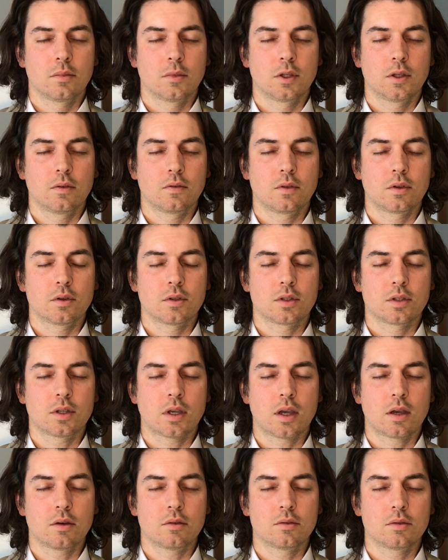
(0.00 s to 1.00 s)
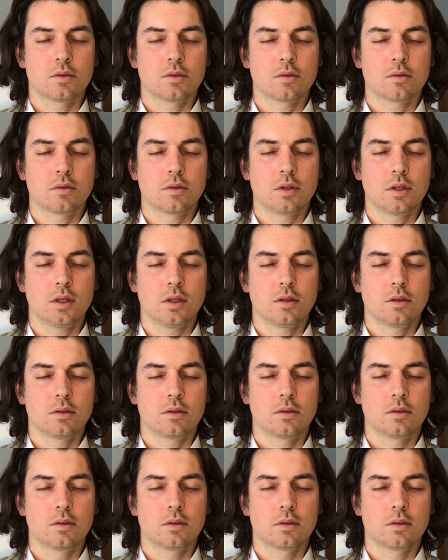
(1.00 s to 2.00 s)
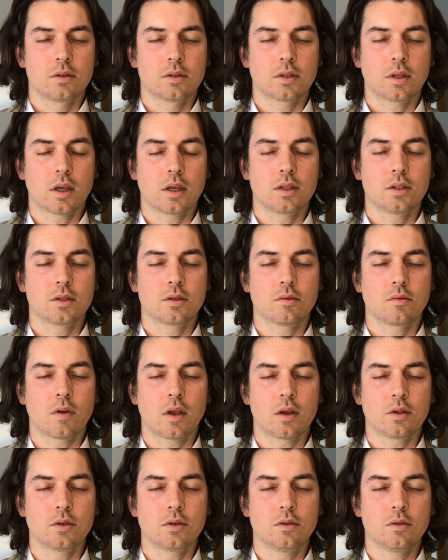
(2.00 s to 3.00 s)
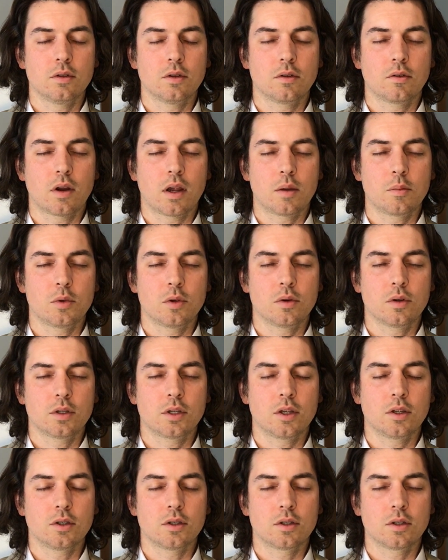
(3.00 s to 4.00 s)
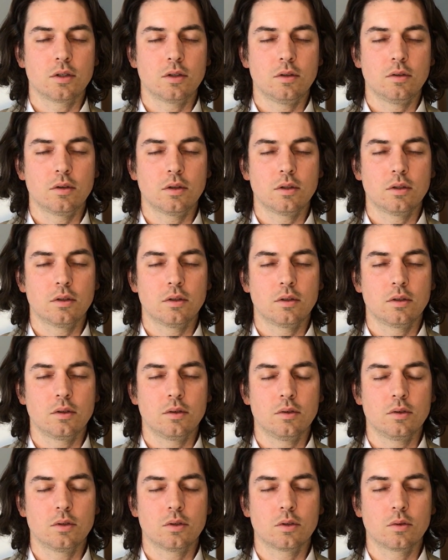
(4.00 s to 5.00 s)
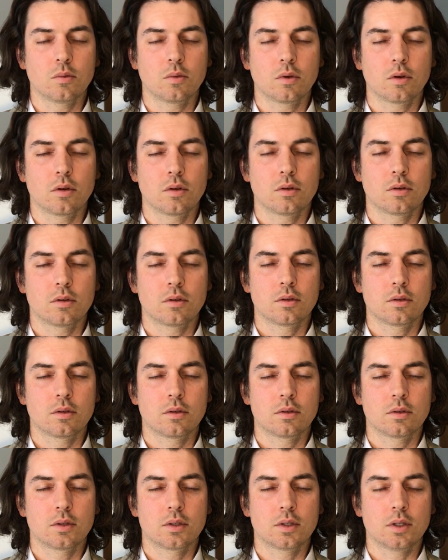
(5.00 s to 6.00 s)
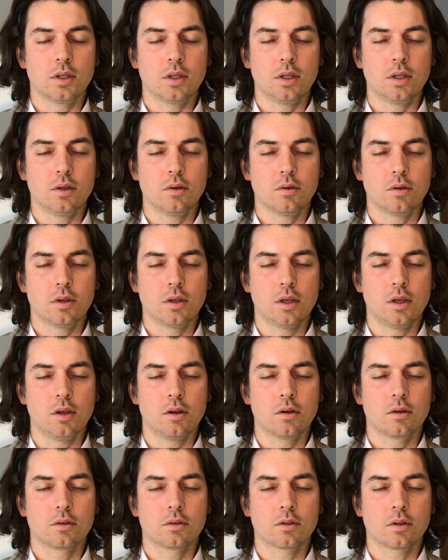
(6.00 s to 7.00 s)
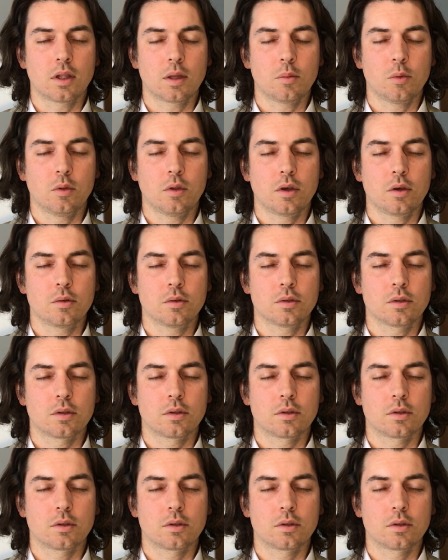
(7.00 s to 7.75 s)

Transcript: If there's sounds or any sights around you that grab your attention, you can use the word see or hear to label those.